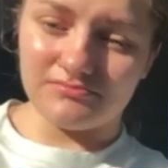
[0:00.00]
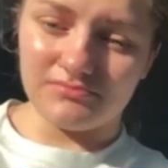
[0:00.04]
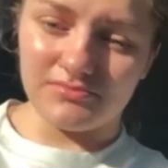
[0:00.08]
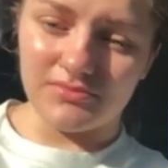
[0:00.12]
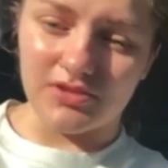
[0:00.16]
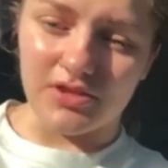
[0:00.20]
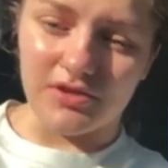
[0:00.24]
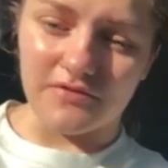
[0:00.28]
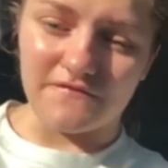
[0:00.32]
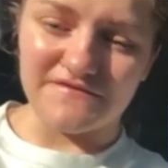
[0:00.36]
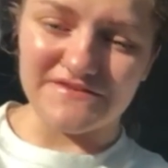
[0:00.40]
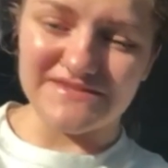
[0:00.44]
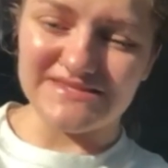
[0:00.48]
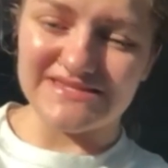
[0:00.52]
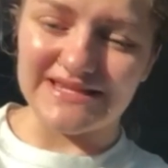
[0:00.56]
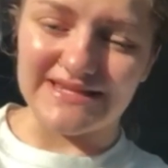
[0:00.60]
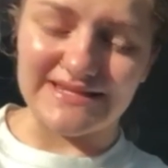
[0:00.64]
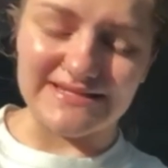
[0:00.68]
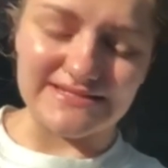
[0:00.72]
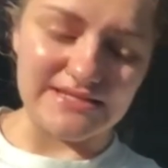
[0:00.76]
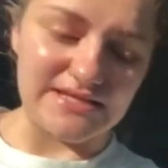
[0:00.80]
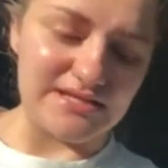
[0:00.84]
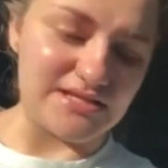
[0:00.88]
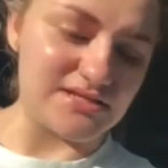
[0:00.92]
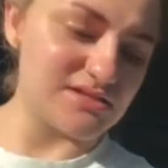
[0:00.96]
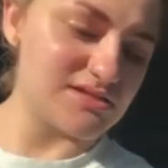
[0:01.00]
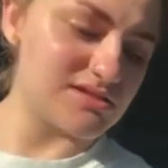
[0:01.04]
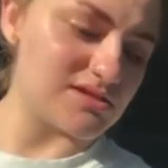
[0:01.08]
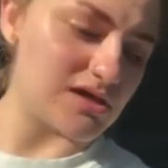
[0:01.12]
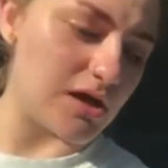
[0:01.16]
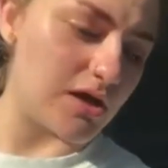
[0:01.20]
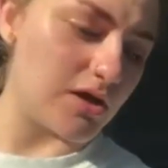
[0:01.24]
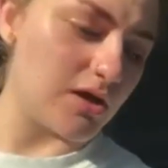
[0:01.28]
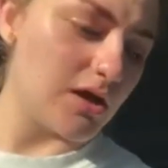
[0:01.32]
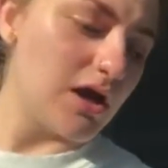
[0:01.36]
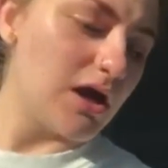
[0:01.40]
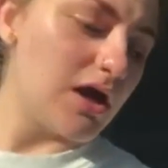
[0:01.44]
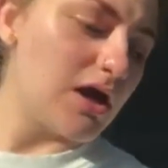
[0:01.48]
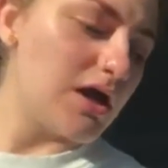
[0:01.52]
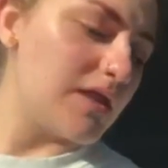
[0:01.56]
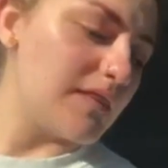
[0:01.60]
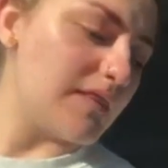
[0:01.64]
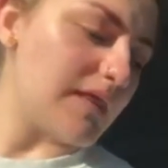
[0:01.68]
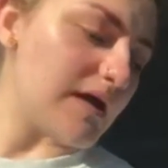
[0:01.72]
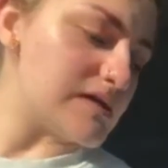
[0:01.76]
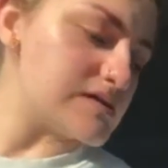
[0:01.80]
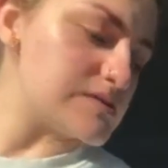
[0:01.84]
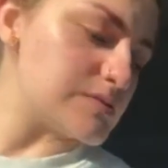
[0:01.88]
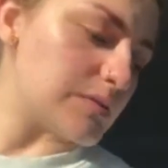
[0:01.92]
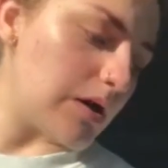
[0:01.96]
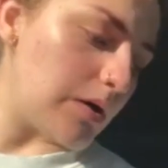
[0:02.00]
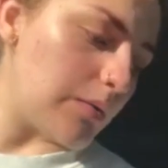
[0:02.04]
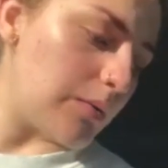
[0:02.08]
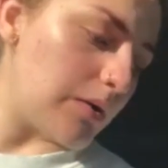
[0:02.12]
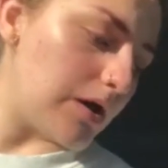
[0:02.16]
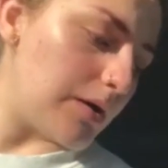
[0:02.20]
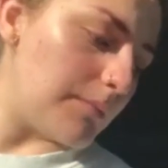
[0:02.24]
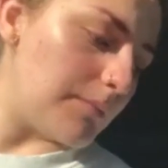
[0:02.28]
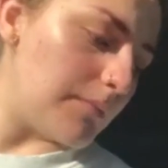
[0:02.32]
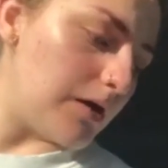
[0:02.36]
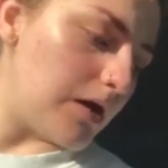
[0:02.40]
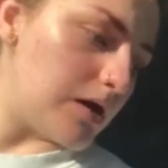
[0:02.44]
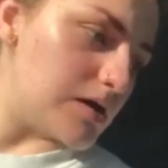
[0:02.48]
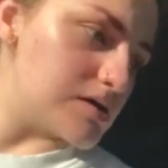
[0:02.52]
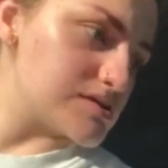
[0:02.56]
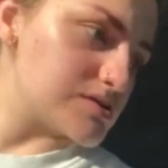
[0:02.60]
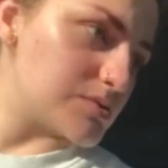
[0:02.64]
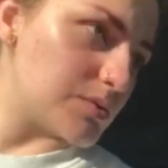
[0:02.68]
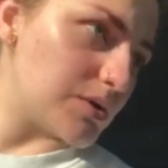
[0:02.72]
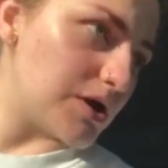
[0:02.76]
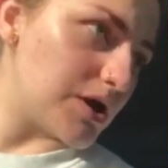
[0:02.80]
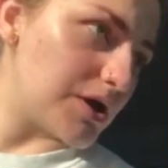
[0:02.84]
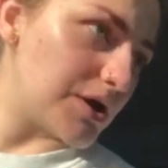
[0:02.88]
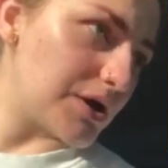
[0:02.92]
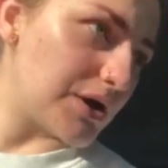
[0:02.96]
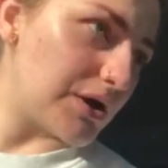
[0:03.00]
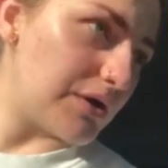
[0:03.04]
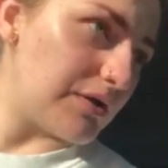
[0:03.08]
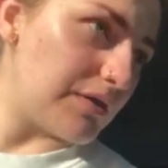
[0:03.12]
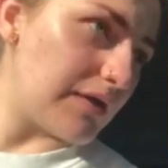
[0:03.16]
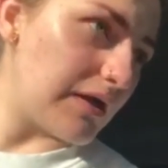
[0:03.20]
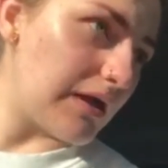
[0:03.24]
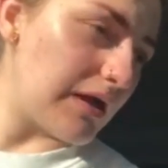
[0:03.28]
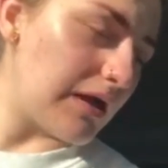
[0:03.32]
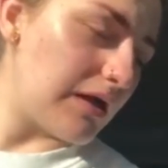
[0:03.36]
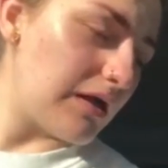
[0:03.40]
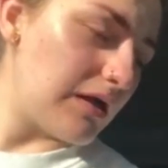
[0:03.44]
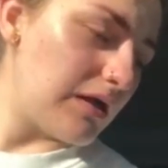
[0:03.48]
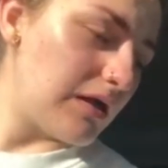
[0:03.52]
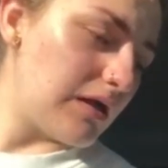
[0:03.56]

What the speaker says: no facilities, so that's why I wear a mask when I go there.